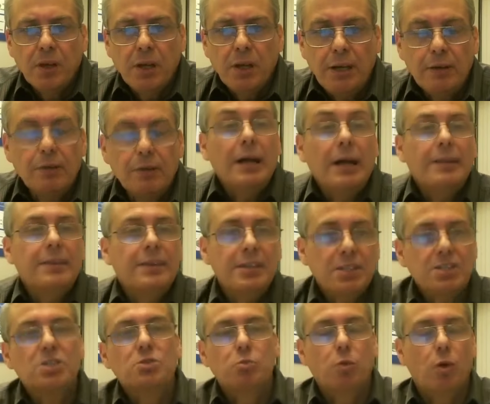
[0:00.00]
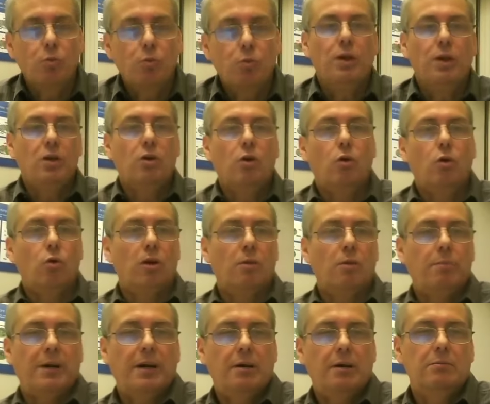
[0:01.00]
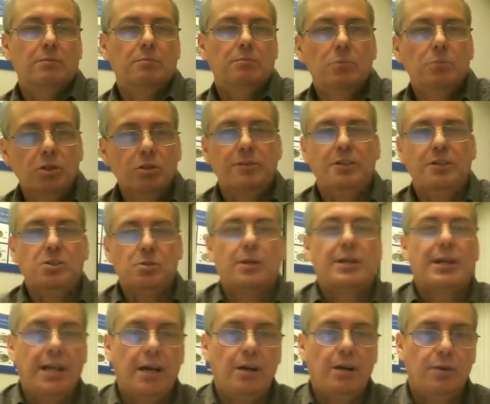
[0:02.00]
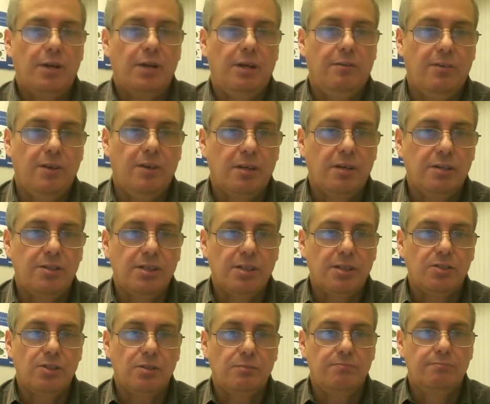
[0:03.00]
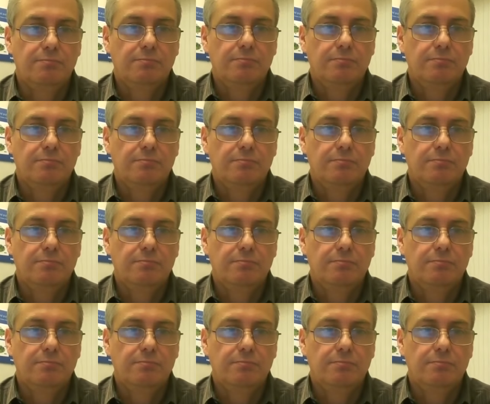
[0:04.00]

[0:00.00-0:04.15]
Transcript: And this is what we call about moving to a cloud native architecture.